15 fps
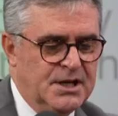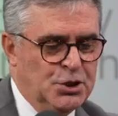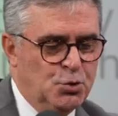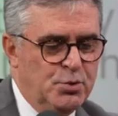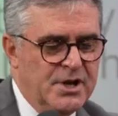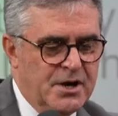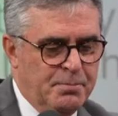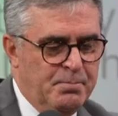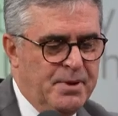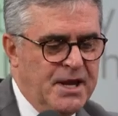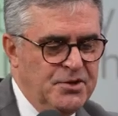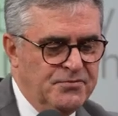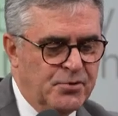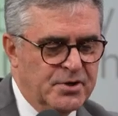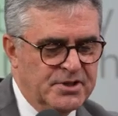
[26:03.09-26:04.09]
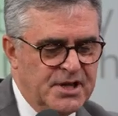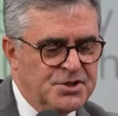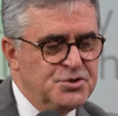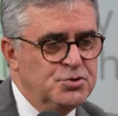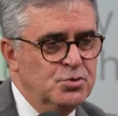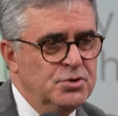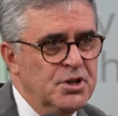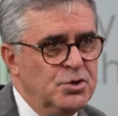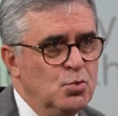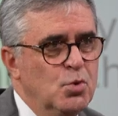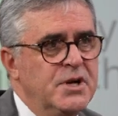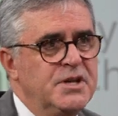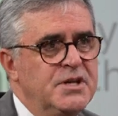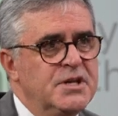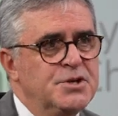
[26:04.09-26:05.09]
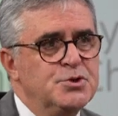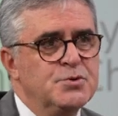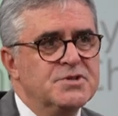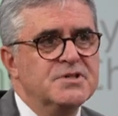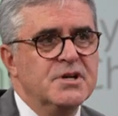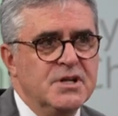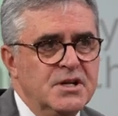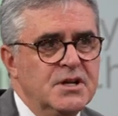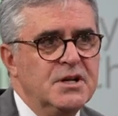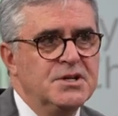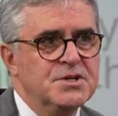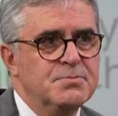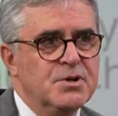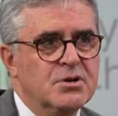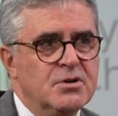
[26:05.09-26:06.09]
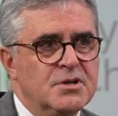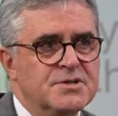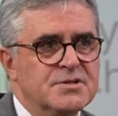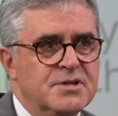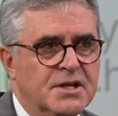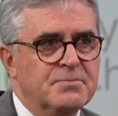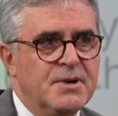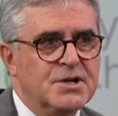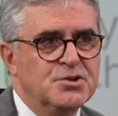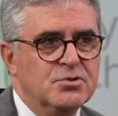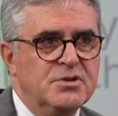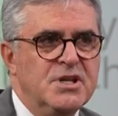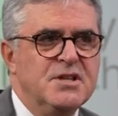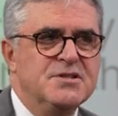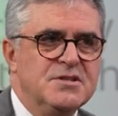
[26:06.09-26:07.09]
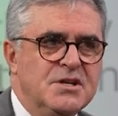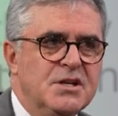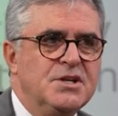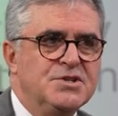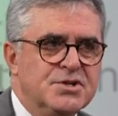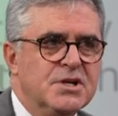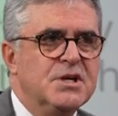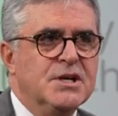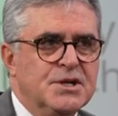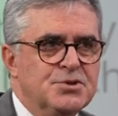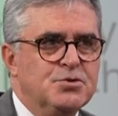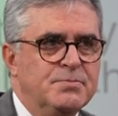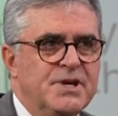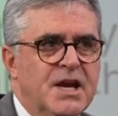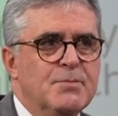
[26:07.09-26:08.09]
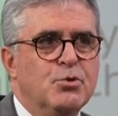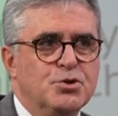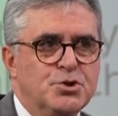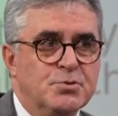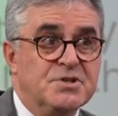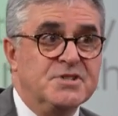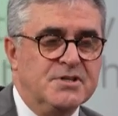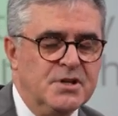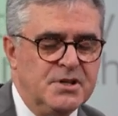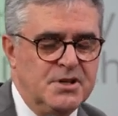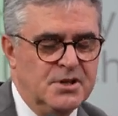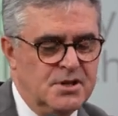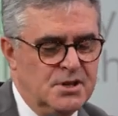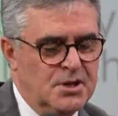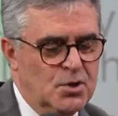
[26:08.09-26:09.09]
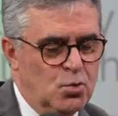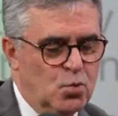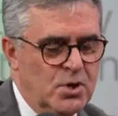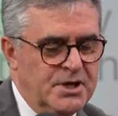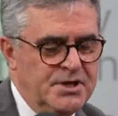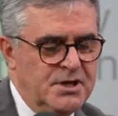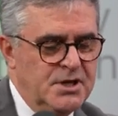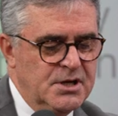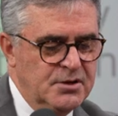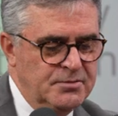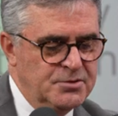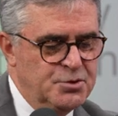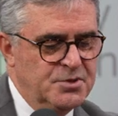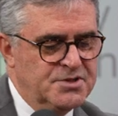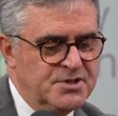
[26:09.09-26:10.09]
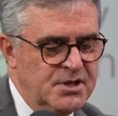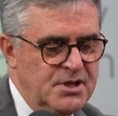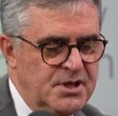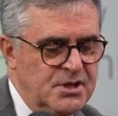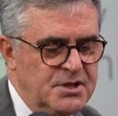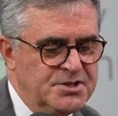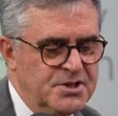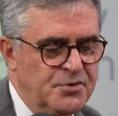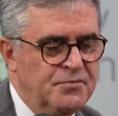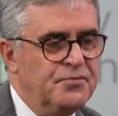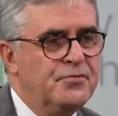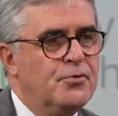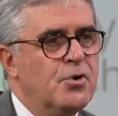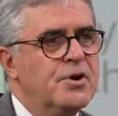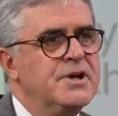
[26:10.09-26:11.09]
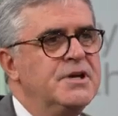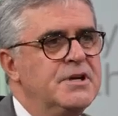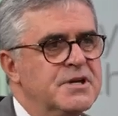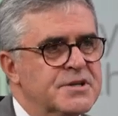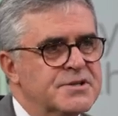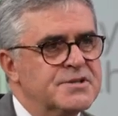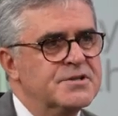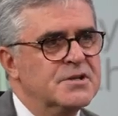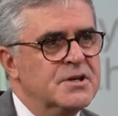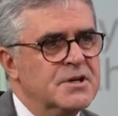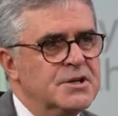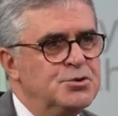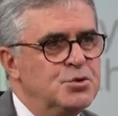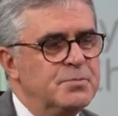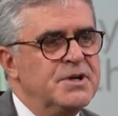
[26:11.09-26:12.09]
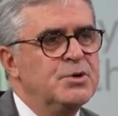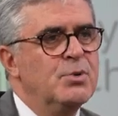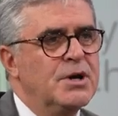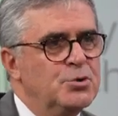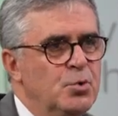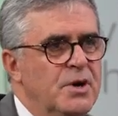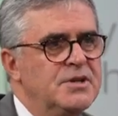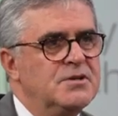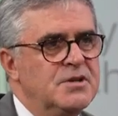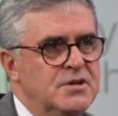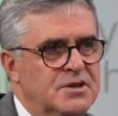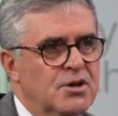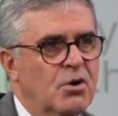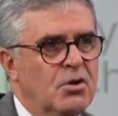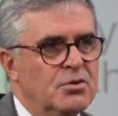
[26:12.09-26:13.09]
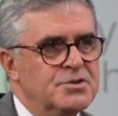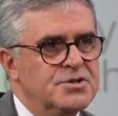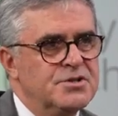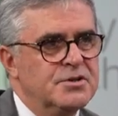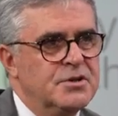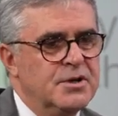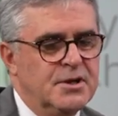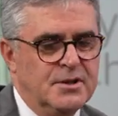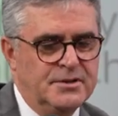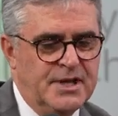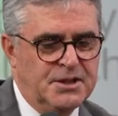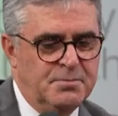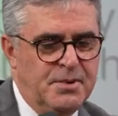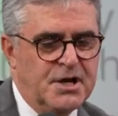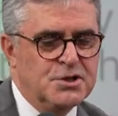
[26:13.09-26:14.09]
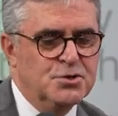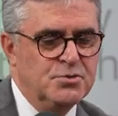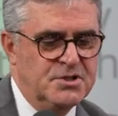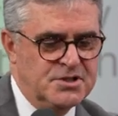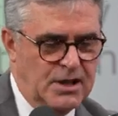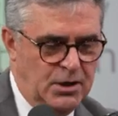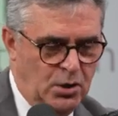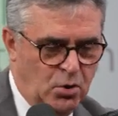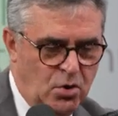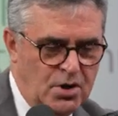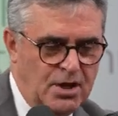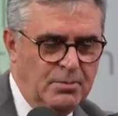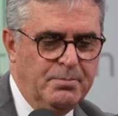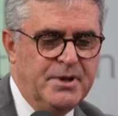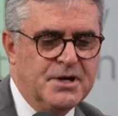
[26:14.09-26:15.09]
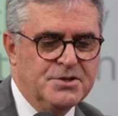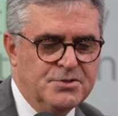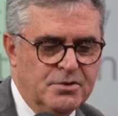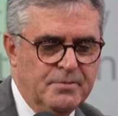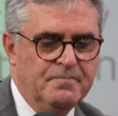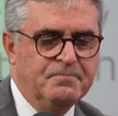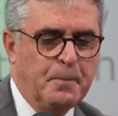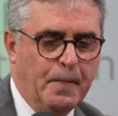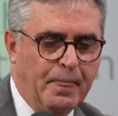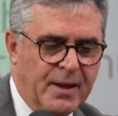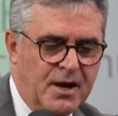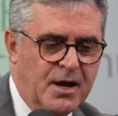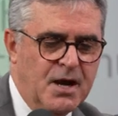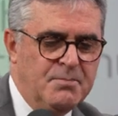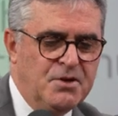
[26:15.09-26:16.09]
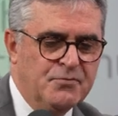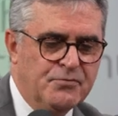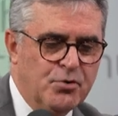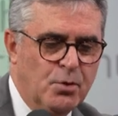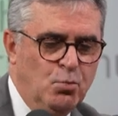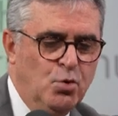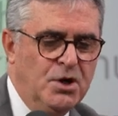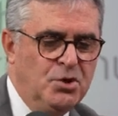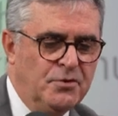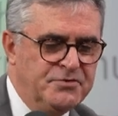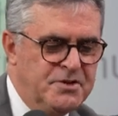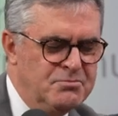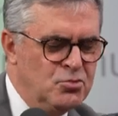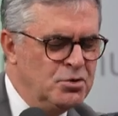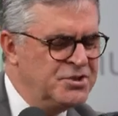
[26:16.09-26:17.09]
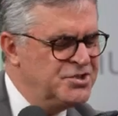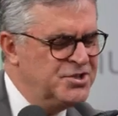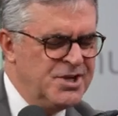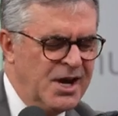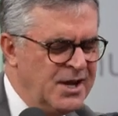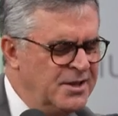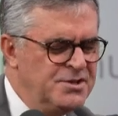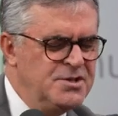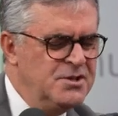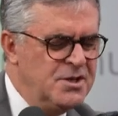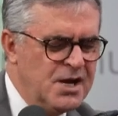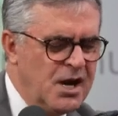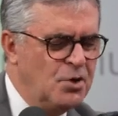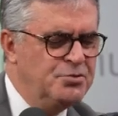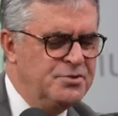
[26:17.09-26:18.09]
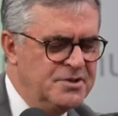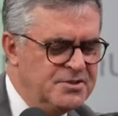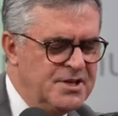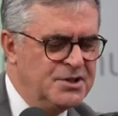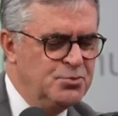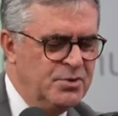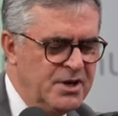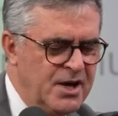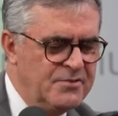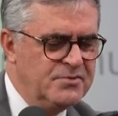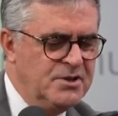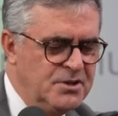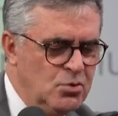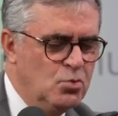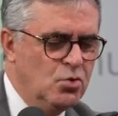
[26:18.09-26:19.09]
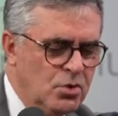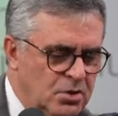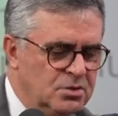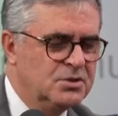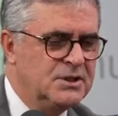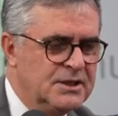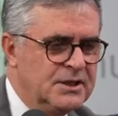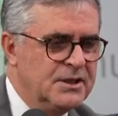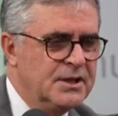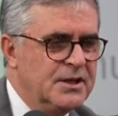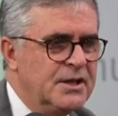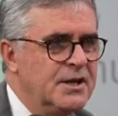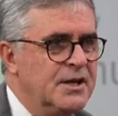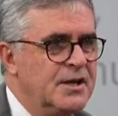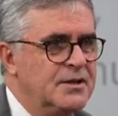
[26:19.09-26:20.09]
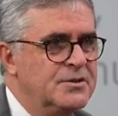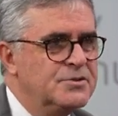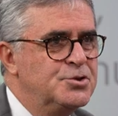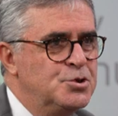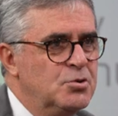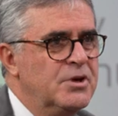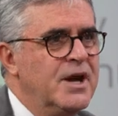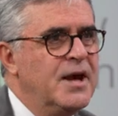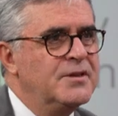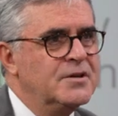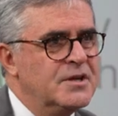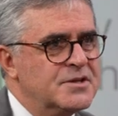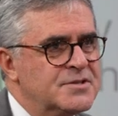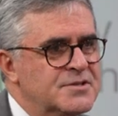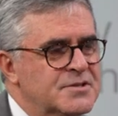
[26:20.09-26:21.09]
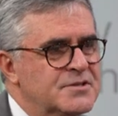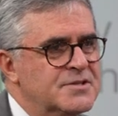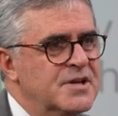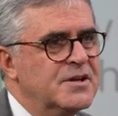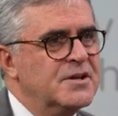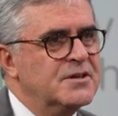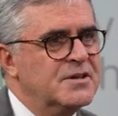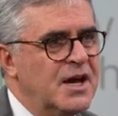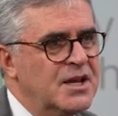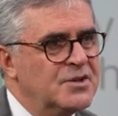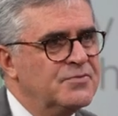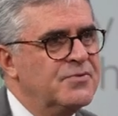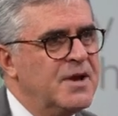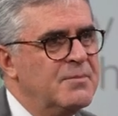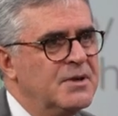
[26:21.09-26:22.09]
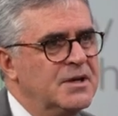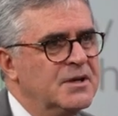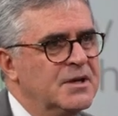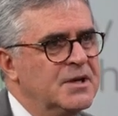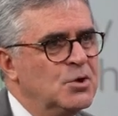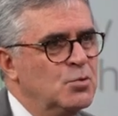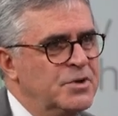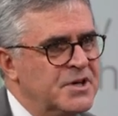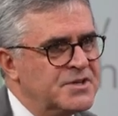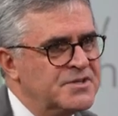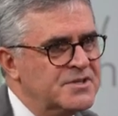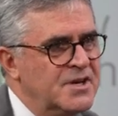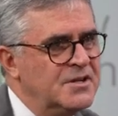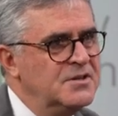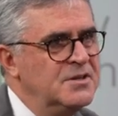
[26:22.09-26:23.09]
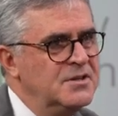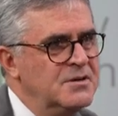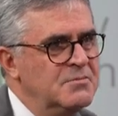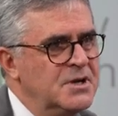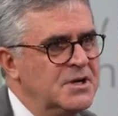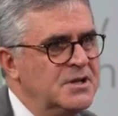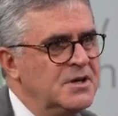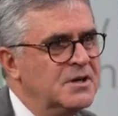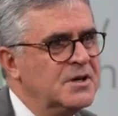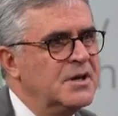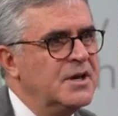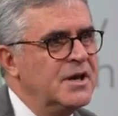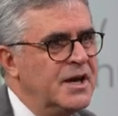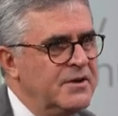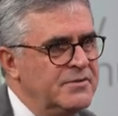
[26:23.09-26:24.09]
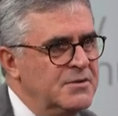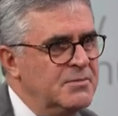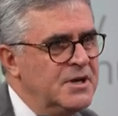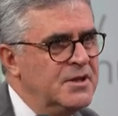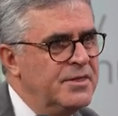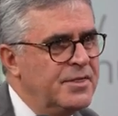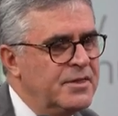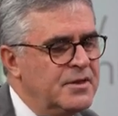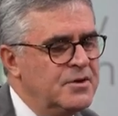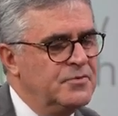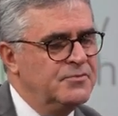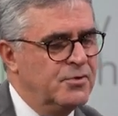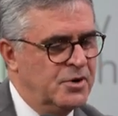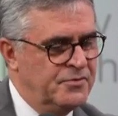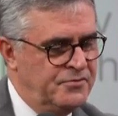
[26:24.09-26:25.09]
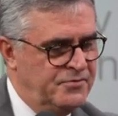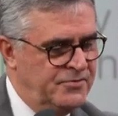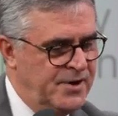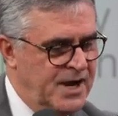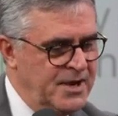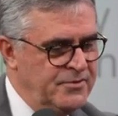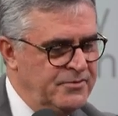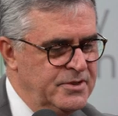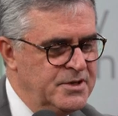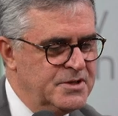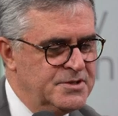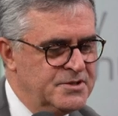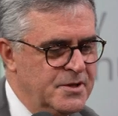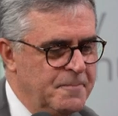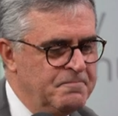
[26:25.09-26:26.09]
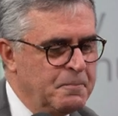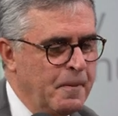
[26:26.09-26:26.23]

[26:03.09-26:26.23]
and we are paying for that student one year to study English because that person needs English to be able to study, one year to study English, and four years to be graduated in theology. That person is a local person coming from one of the most challenging countries that we have in the world and together as secretariat family we are sending the money every month for five years.